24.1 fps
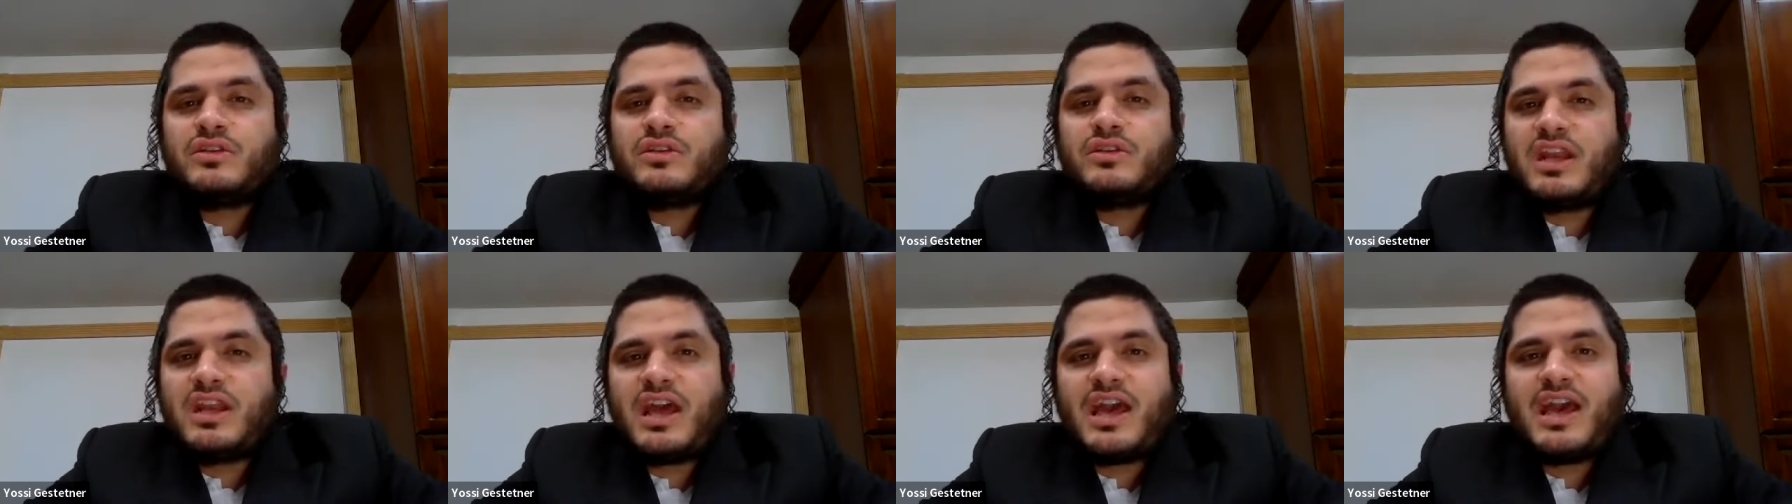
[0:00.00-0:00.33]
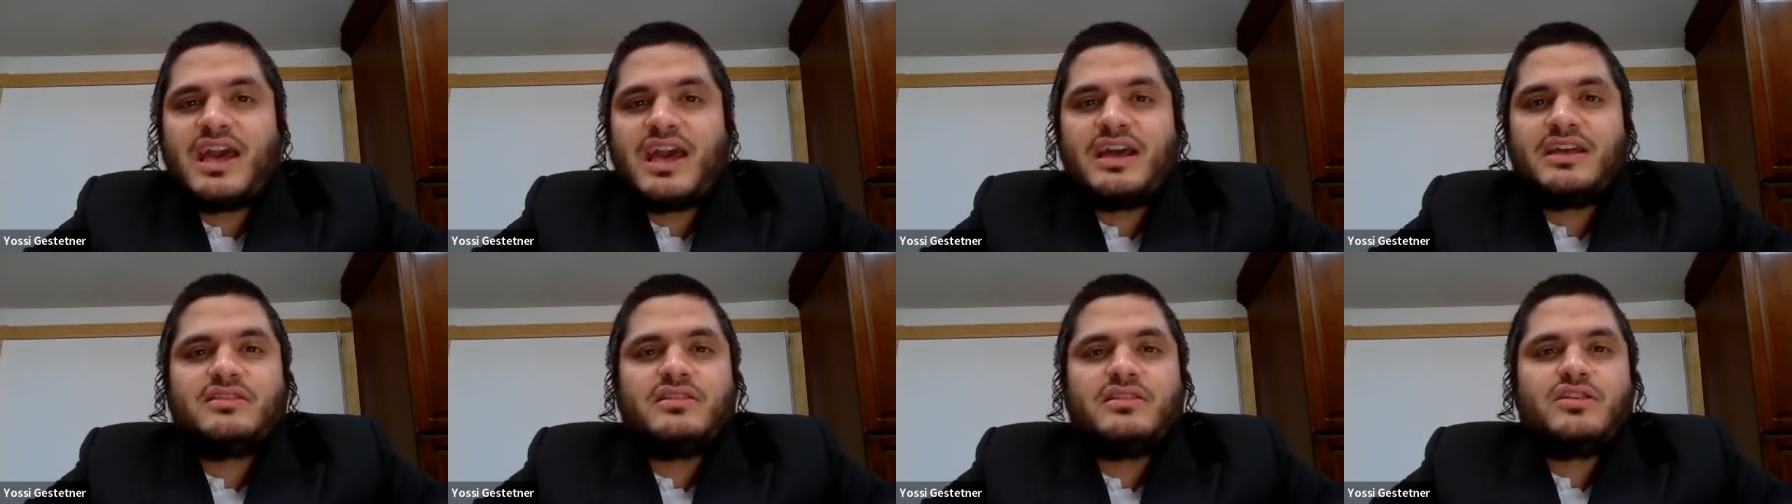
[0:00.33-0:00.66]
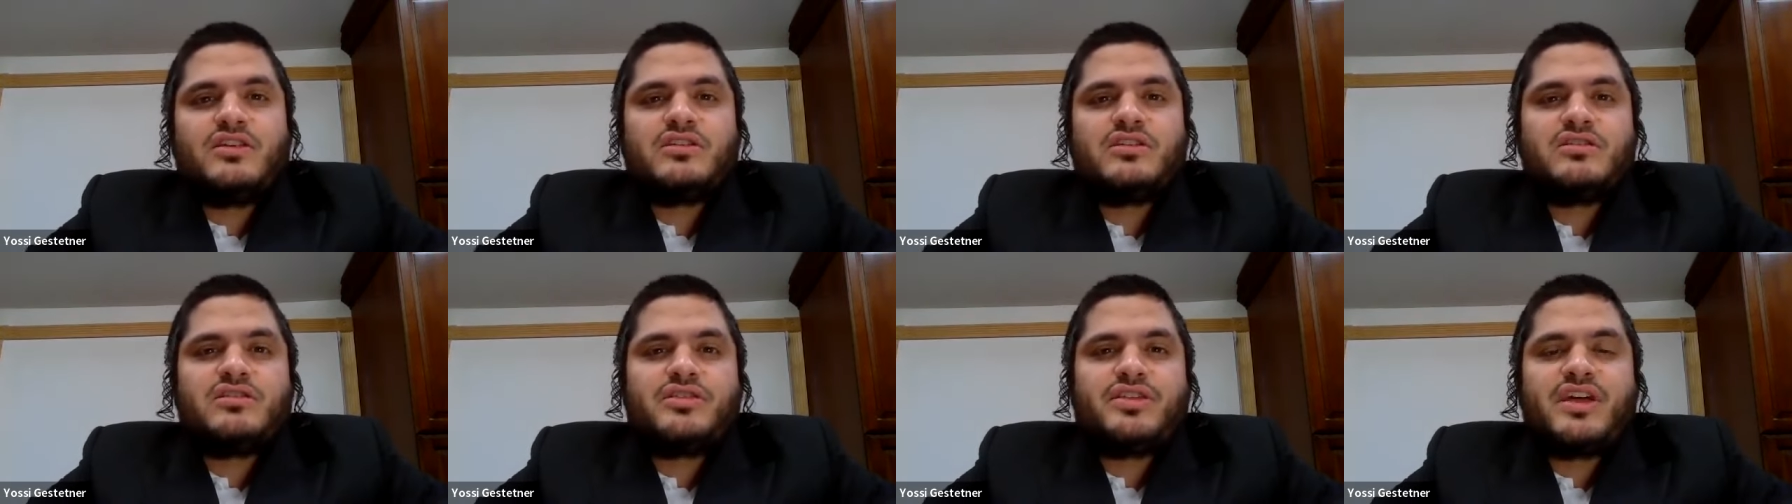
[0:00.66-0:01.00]
You can add
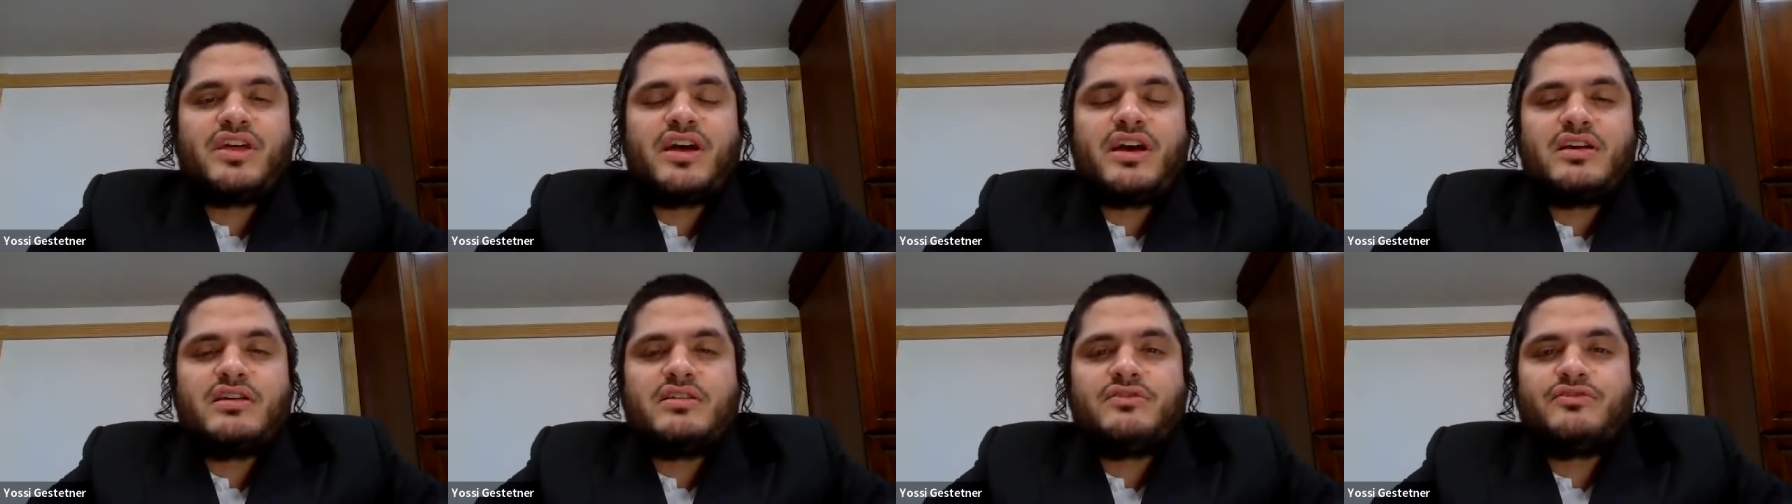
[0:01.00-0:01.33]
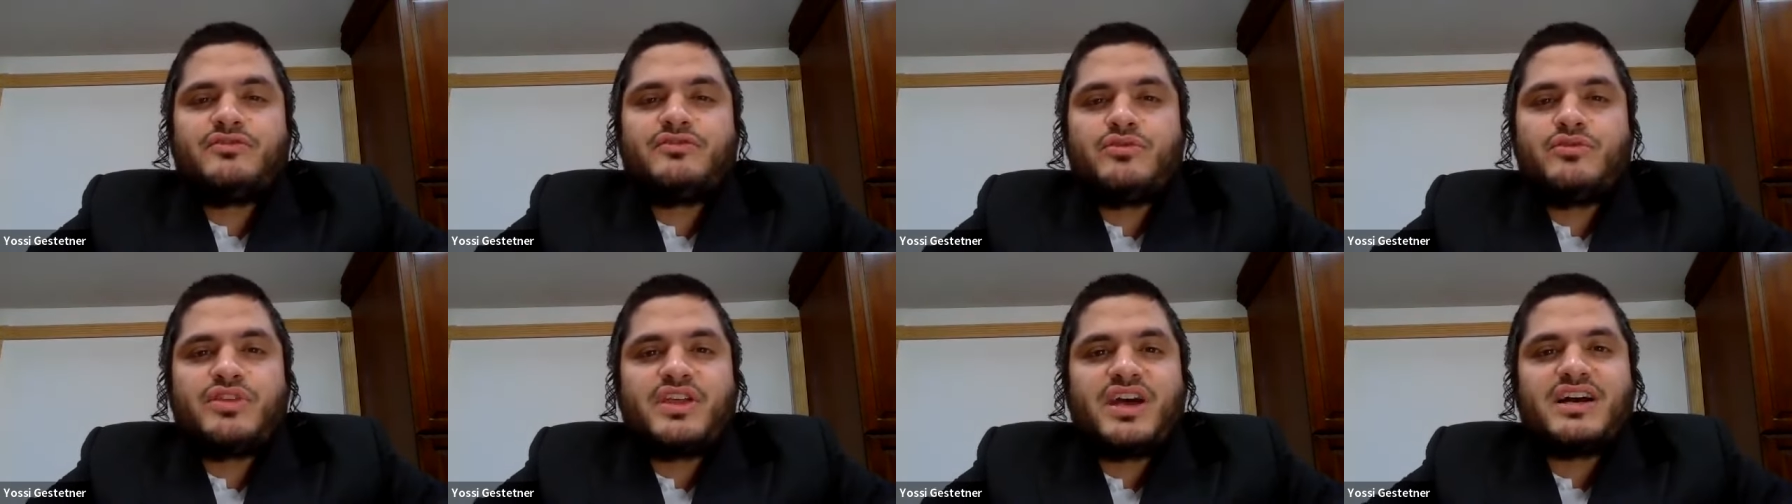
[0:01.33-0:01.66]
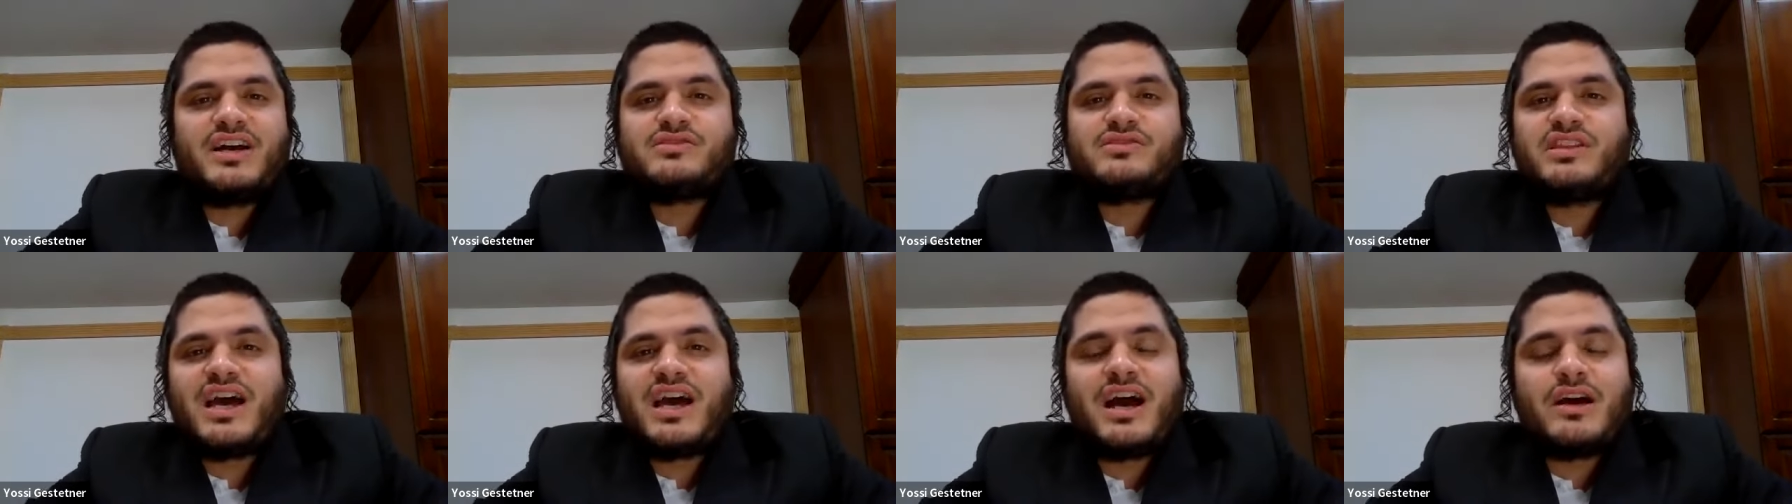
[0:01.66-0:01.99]
another th- few
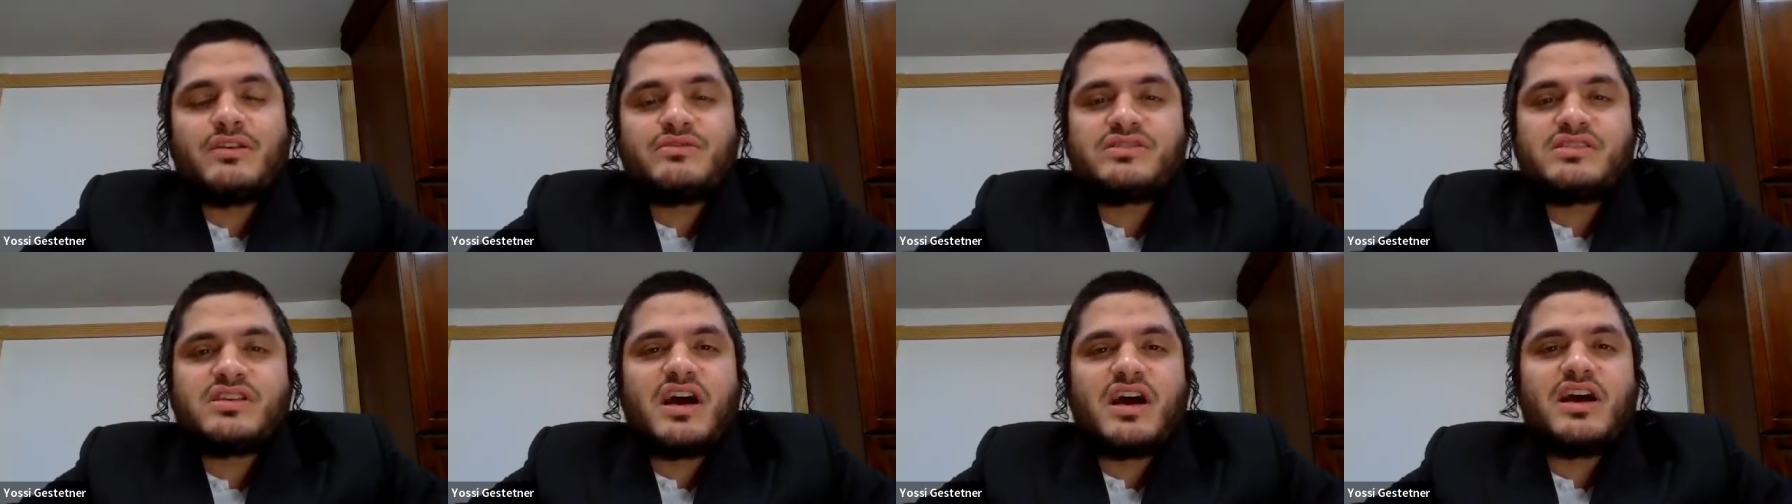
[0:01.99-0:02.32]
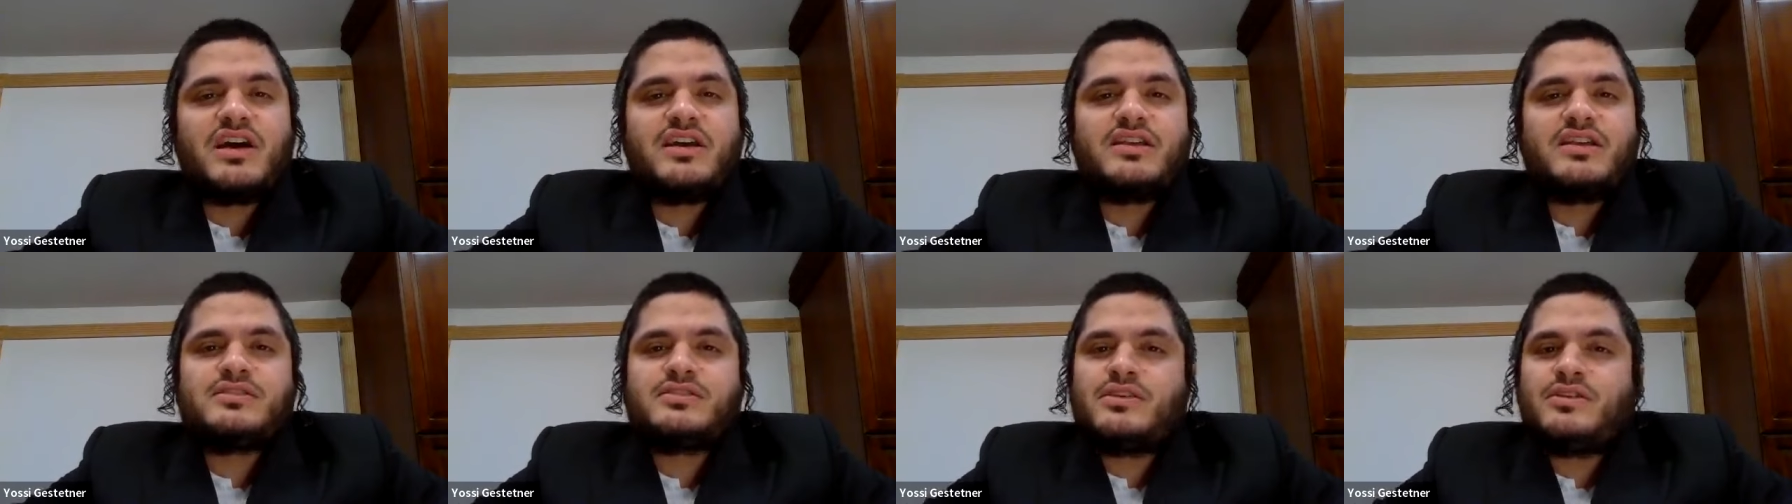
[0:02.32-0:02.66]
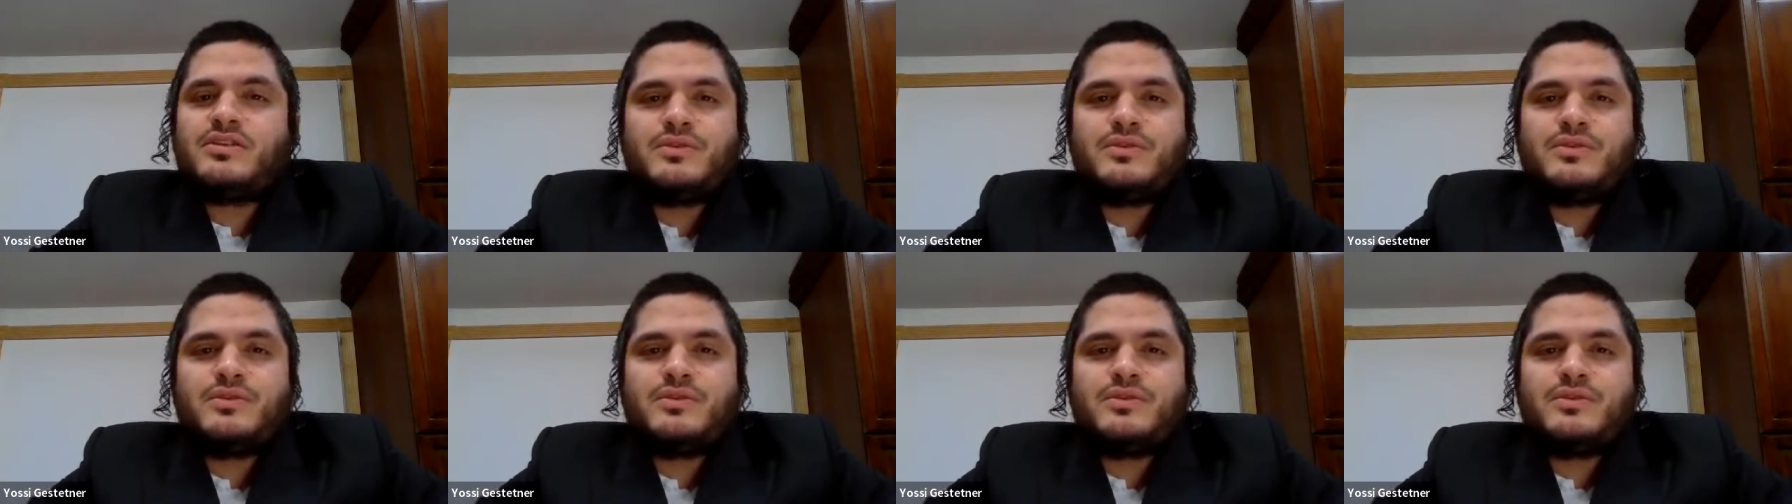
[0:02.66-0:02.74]
thousand outside,